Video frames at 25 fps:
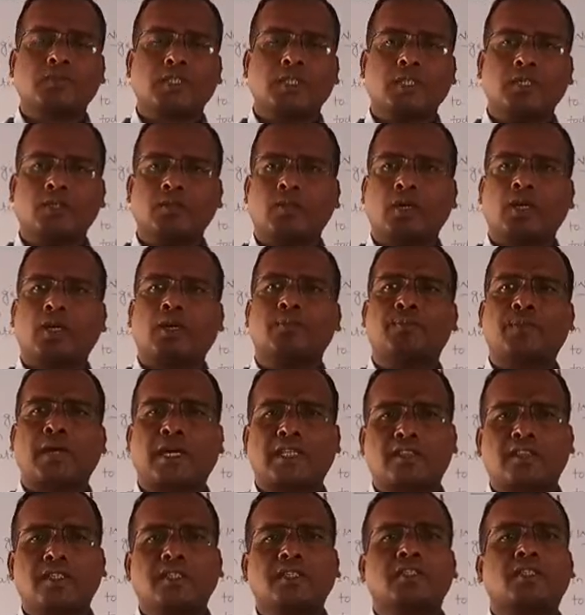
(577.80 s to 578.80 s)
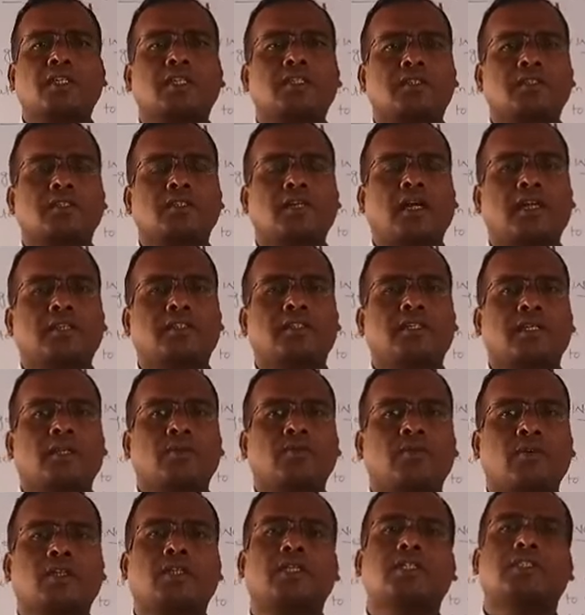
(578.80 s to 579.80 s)
you are bathing, that at that time
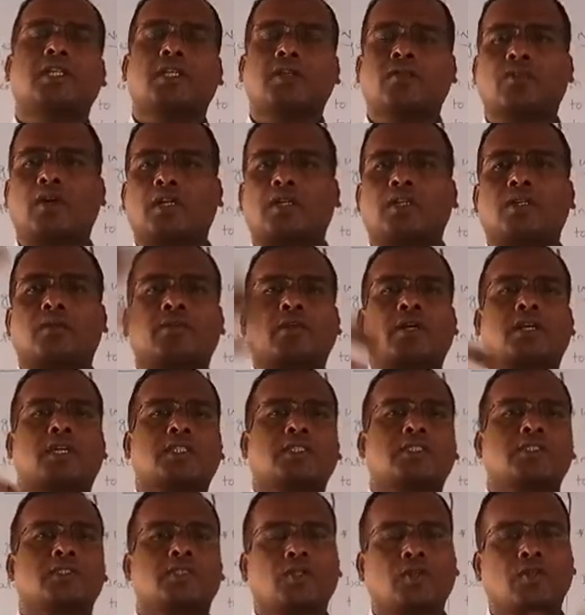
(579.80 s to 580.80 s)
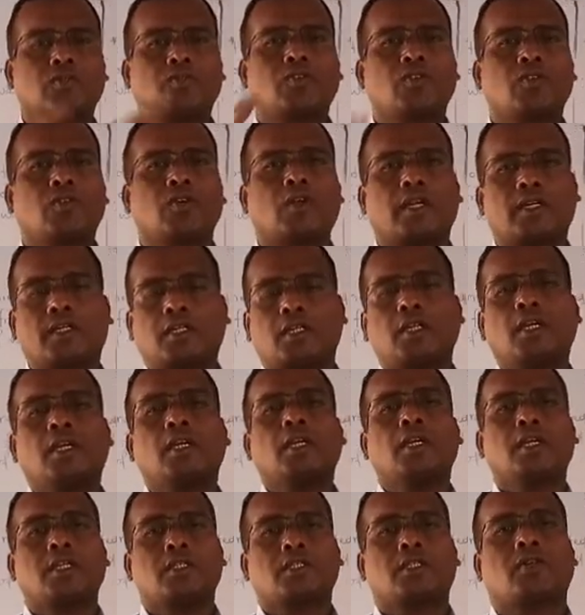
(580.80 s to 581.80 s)
unnecessary water buckets it will full and
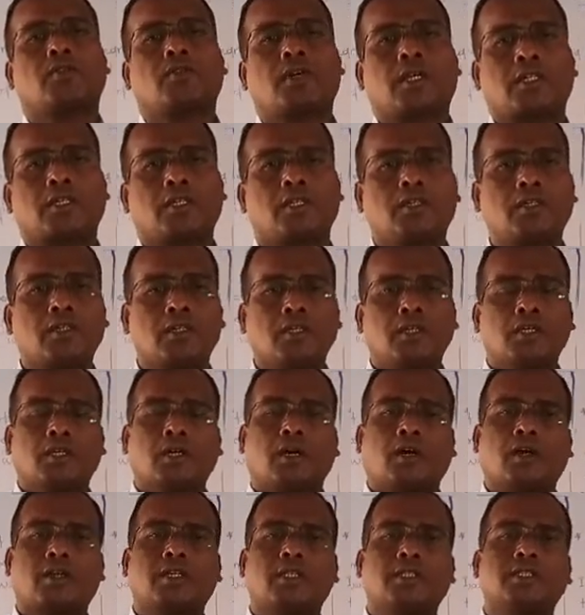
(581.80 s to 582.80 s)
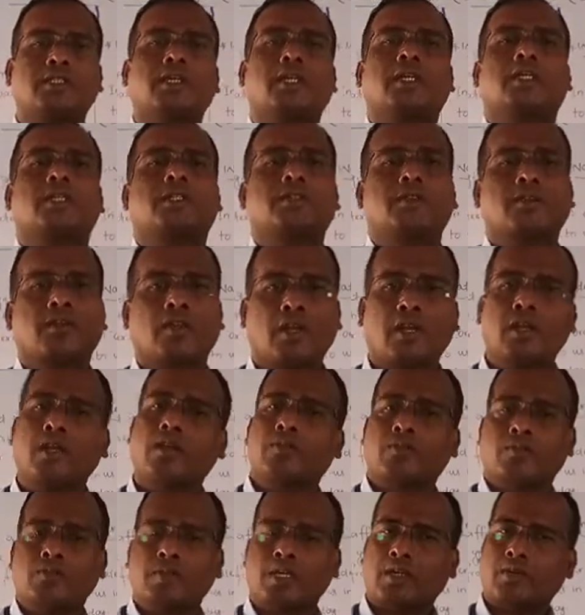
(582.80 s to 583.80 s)
the water unnecessary it will
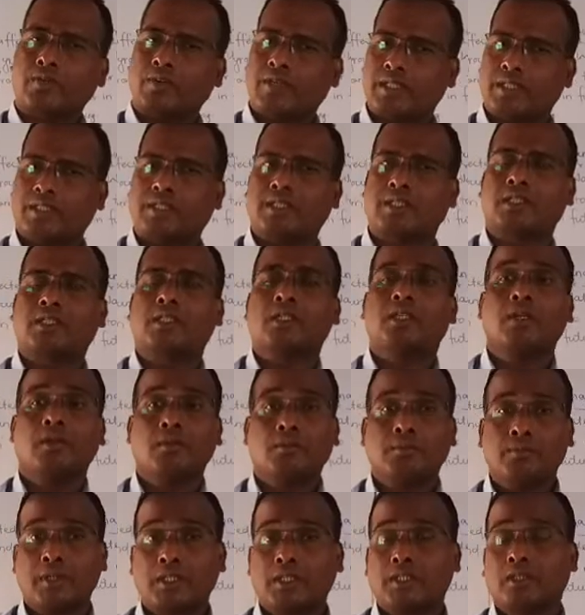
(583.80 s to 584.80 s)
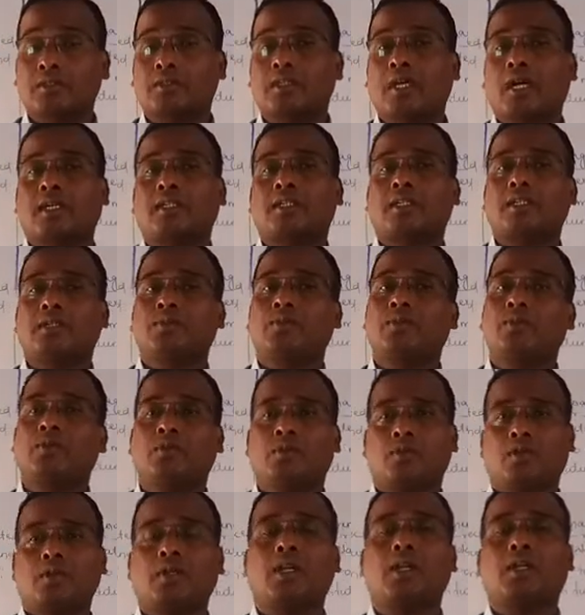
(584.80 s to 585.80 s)
we are wasting. But that if you
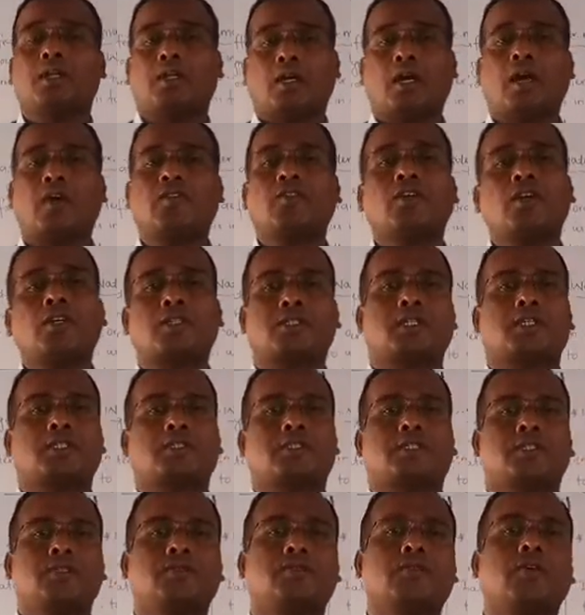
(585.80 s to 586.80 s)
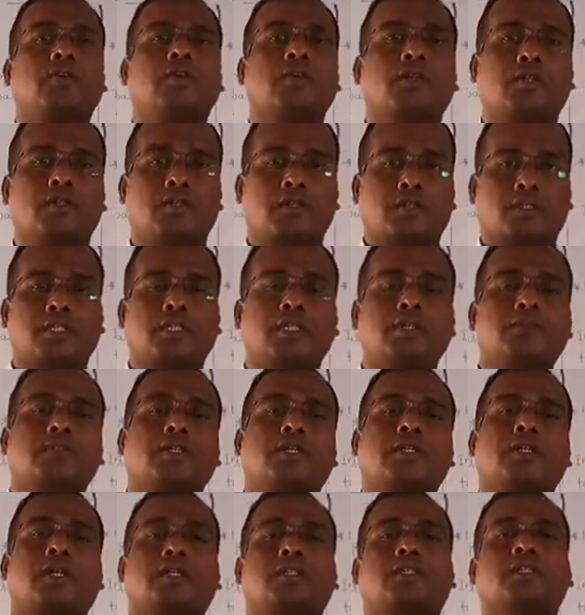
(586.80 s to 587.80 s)
will avoid that, if you will give that
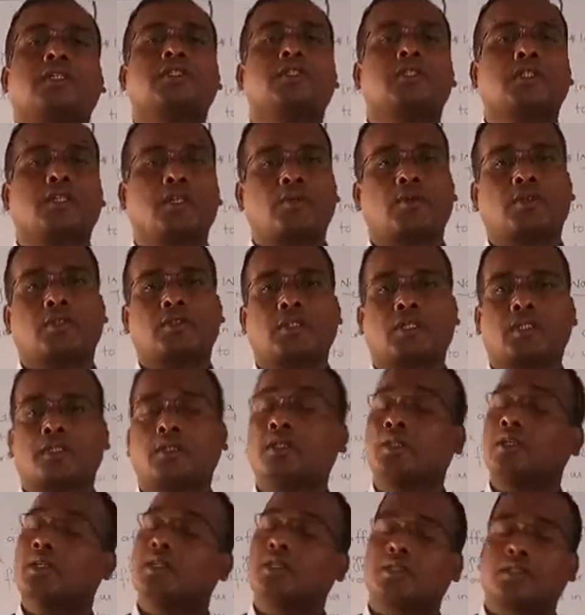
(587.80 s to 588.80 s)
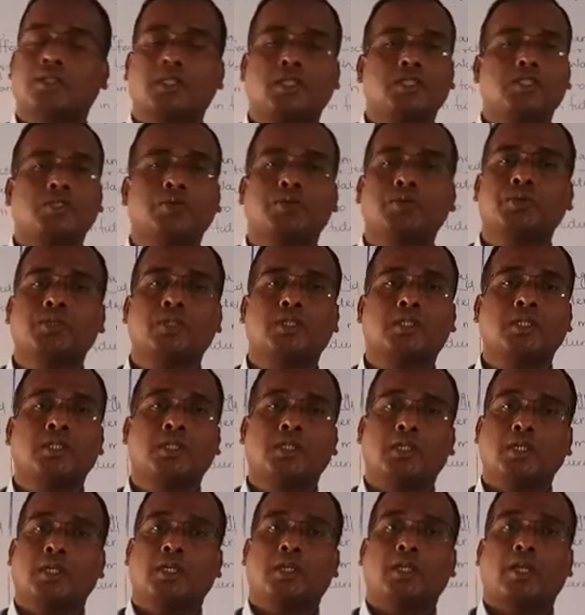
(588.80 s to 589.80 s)
attention about that, then sure
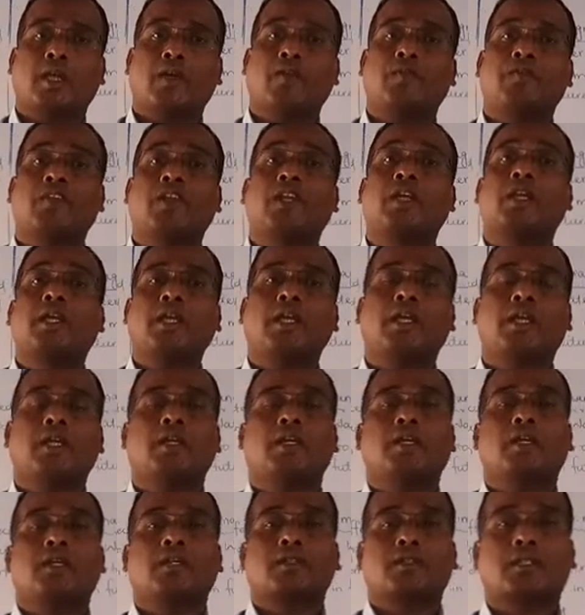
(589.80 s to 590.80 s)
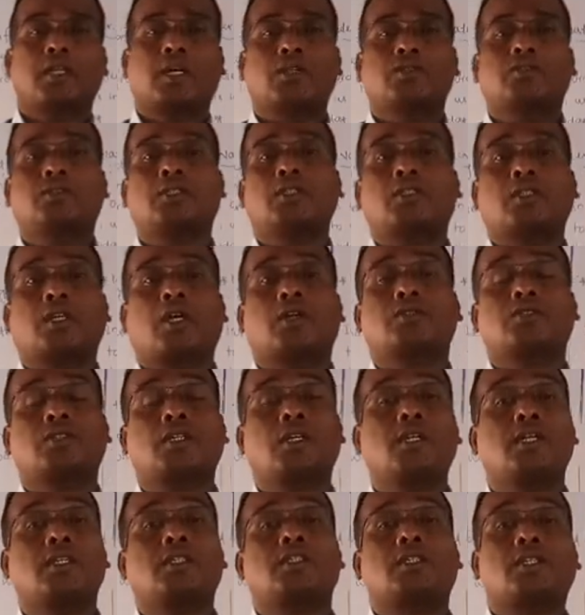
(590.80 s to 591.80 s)
every day thousand
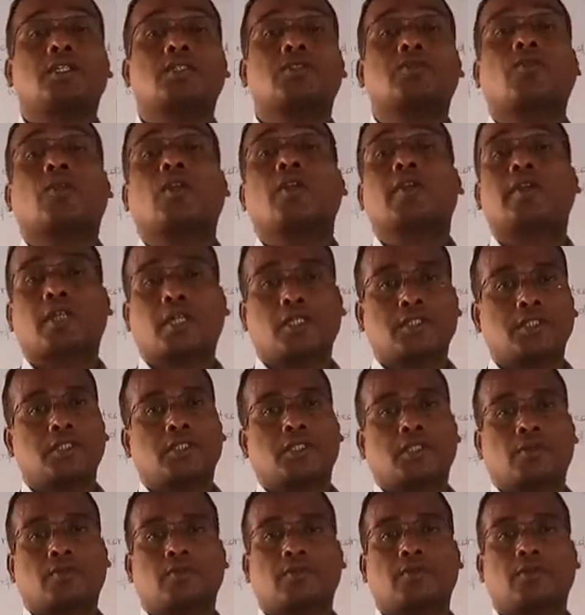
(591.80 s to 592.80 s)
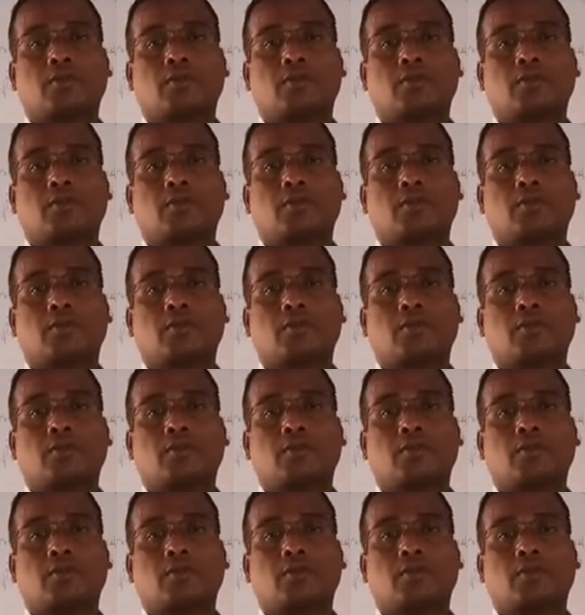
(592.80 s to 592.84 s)
liters will be conserved.